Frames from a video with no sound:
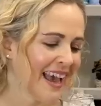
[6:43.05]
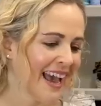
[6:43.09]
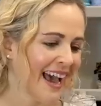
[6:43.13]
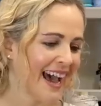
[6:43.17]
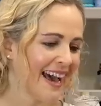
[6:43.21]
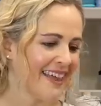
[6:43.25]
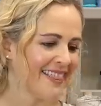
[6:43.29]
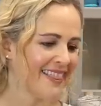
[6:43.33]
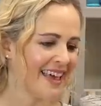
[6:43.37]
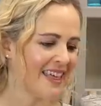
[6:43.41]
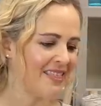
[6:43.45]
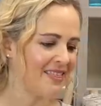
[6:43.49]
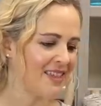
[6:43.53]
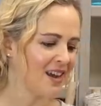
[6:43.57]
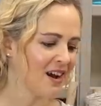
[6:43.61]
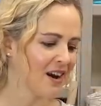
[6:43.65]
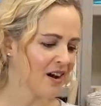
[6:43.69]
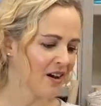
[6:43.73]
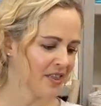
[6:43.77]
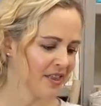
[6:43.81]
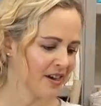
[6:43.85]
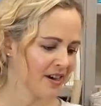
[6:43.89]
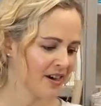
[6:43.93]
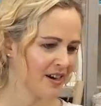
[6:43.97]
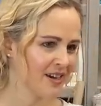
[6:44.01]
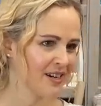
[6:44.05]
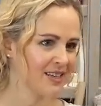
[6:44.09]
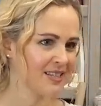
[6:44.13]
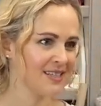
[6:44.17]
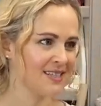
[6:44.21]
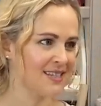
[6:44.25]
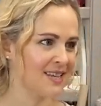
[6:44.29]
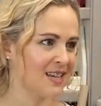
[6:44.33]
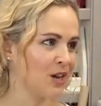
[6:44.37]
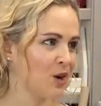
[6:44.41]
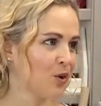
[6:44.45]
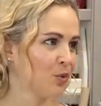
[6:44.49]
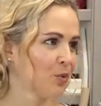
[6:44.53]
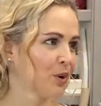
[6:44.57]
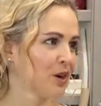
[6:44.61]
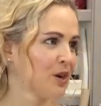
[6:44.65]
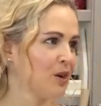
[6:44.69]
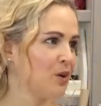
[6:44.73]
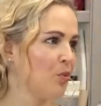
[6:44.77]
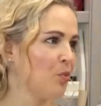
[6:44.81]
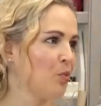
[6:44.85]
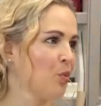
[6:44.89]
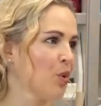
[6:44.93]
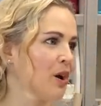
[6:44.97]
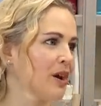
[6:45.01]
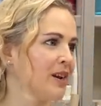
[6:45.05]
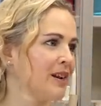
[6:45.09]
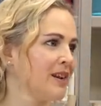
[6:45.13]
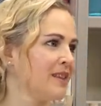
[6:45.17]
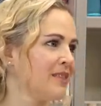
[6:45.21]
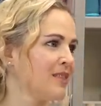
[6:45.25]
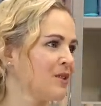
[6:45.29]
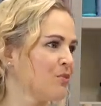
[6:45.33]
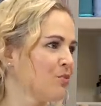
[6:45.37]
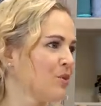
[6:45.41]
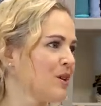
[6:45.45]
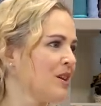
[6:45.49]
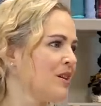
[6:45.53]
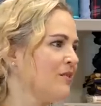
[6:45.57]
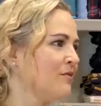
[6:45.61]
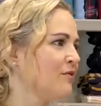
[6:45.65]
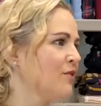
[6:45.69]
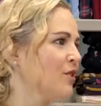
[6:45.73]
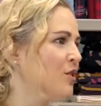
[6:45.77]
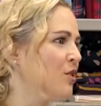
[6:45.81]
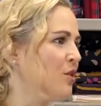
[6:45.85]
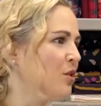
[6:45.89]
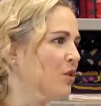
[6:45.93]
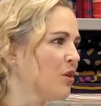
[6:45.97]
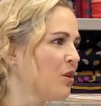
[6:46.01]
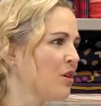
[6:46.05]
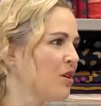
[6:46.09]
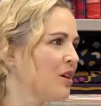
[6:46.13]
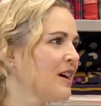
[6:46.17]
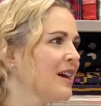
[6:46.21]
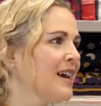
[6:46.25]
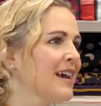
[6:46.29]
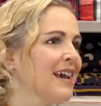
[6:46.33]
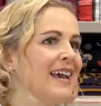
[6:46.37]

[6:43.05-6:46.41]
And then the other sequin one that we have got